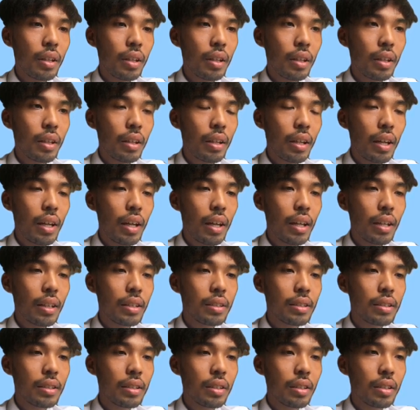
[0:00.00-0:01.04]
and as
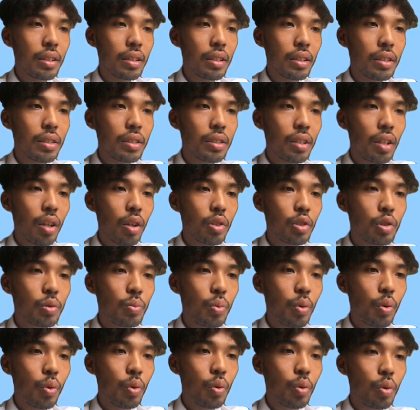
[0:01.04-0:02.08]
the south
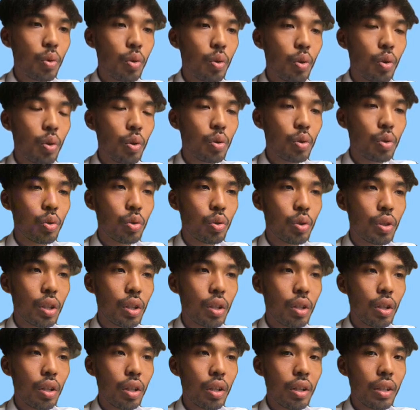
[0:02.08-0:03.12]
pole go through the
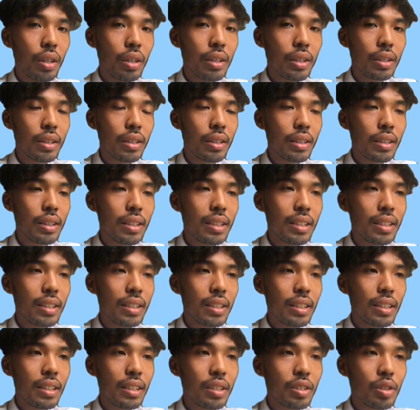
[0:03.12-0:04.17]
coil,
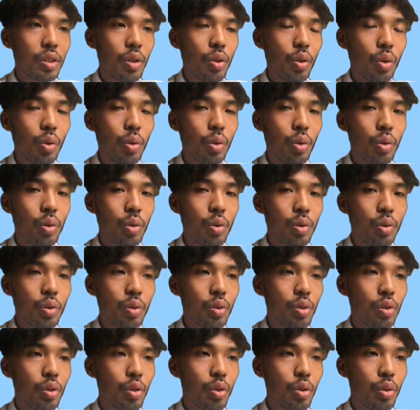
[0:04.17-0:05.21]
it go
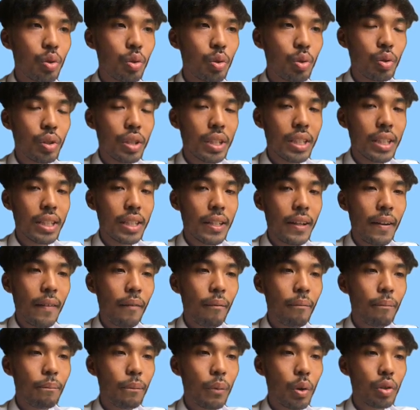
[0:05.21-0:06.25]
to the
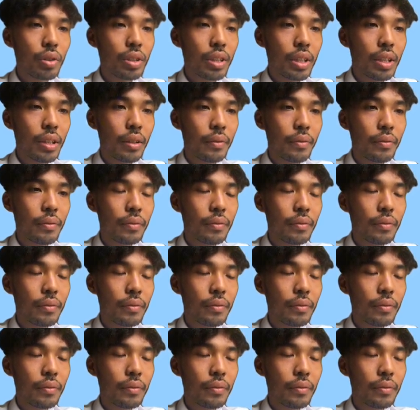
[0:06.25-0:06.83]
positive.